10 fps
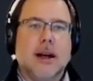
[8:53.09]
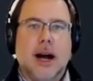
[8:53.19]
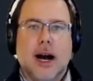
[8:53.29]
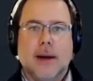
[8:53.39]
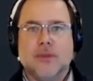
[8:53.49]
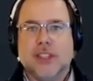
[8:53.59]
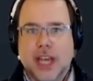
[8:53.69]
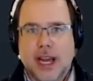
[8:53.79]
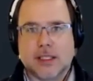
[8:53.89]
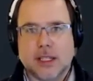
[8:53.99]
to
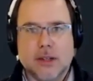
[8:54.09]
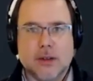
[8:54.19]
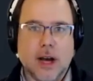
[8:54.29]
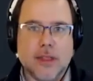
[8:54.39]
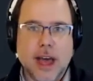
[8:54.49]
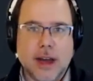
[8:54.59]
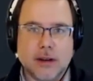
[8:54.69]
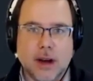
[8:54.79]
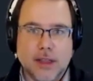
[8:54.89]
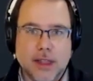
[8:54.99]
execute on that
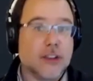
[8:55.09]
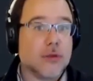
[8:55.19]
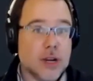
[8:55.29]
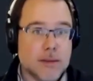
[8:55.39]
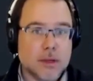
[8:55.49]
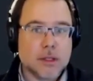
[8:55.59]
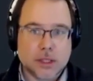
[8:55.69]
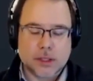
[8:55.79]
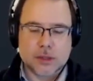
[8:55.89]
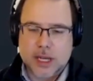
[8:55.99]
dream,
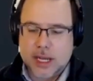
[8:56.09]
so to speak.